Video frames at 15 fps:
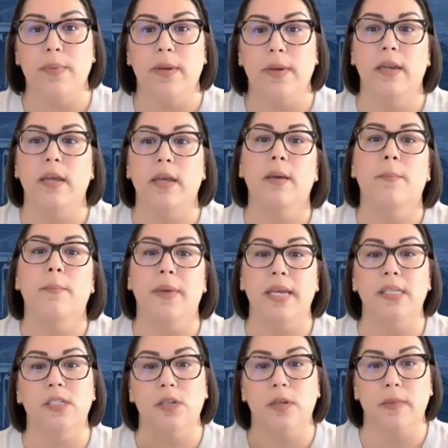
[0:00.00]
but
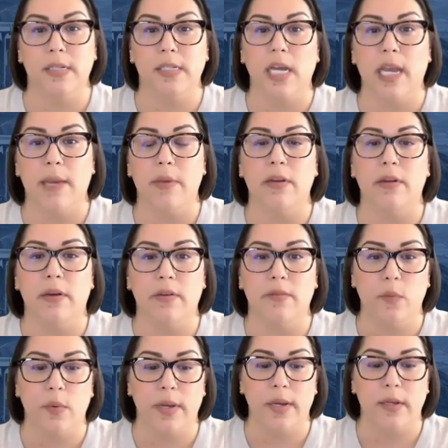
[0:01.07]
based on the timing of
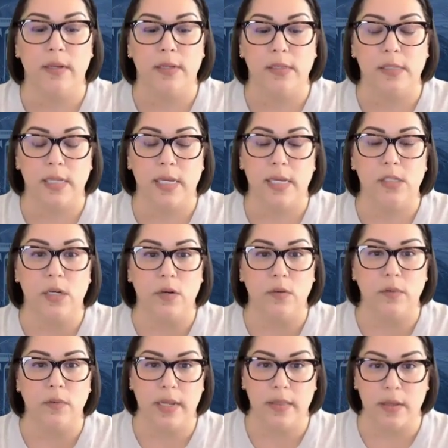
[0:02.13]
when states are
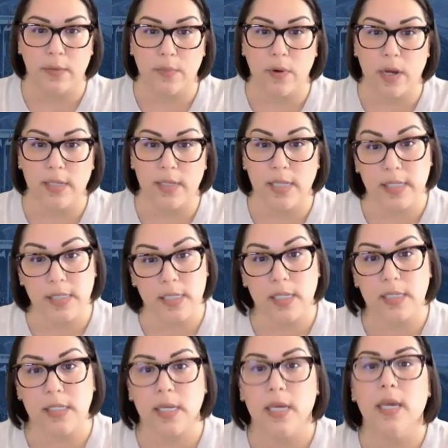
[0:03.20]
running their
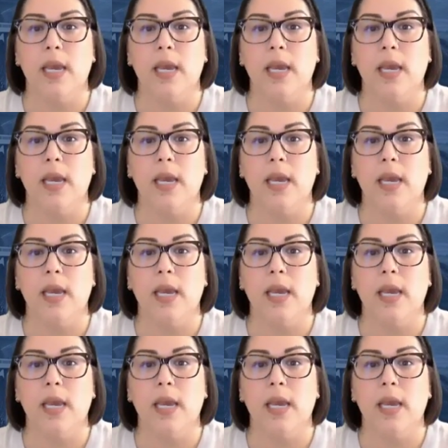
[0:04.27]
processes,